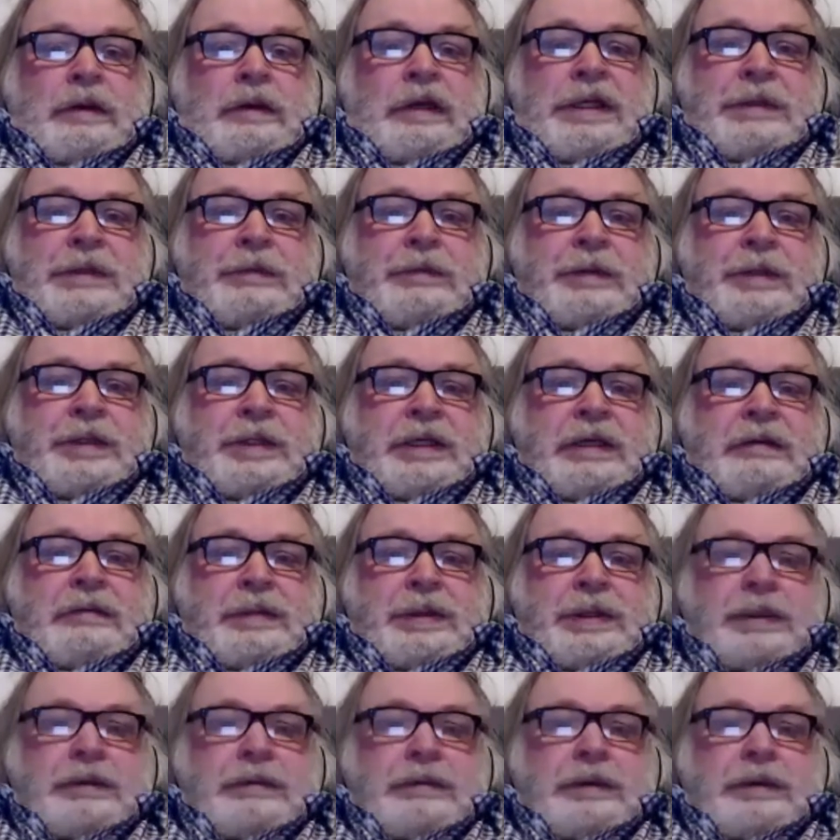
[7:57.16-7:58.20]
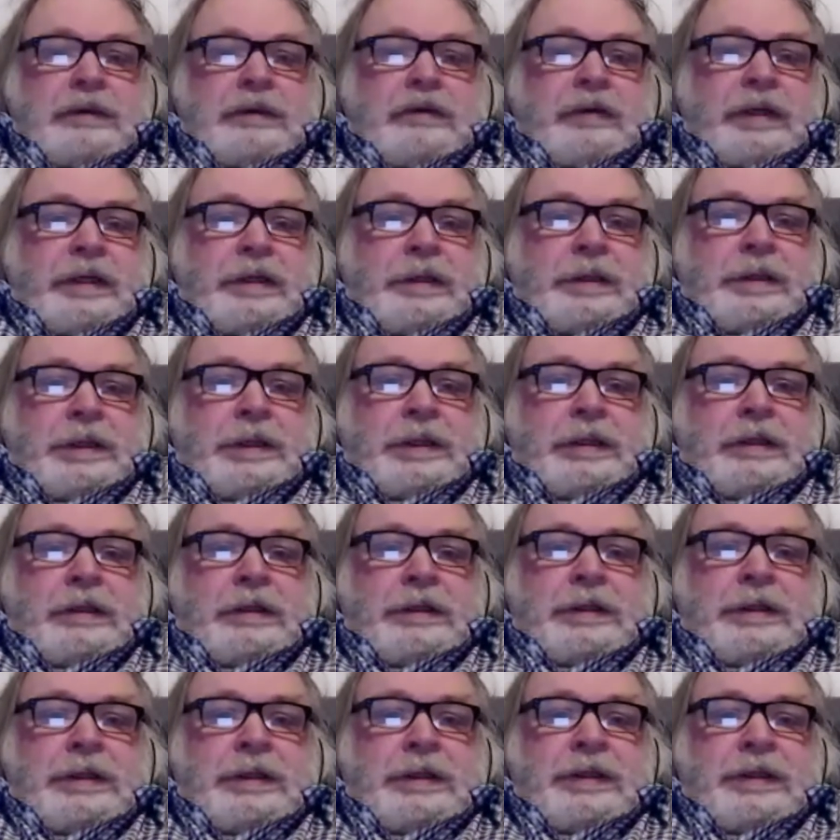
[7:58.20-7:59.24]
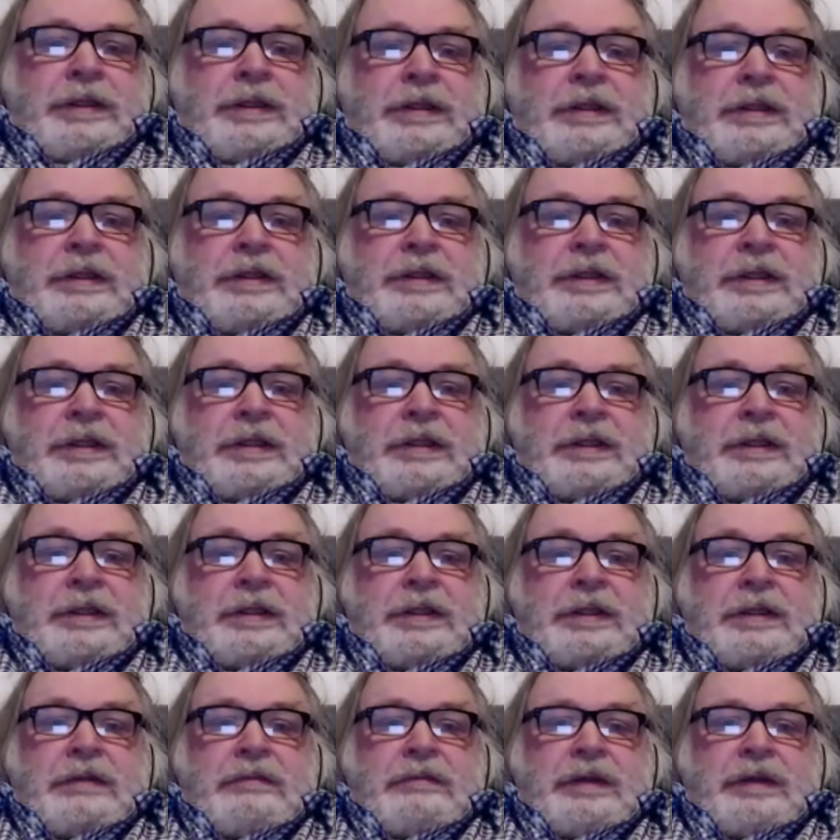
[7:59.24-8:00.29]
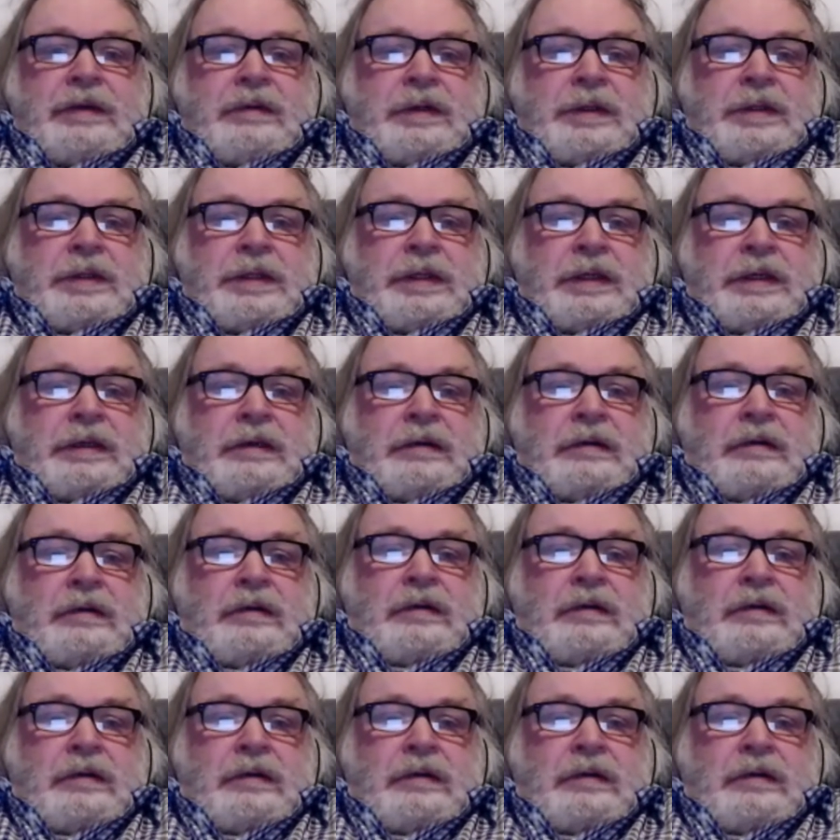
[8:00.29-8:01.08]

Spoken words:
His perception of the Greek church is an existing community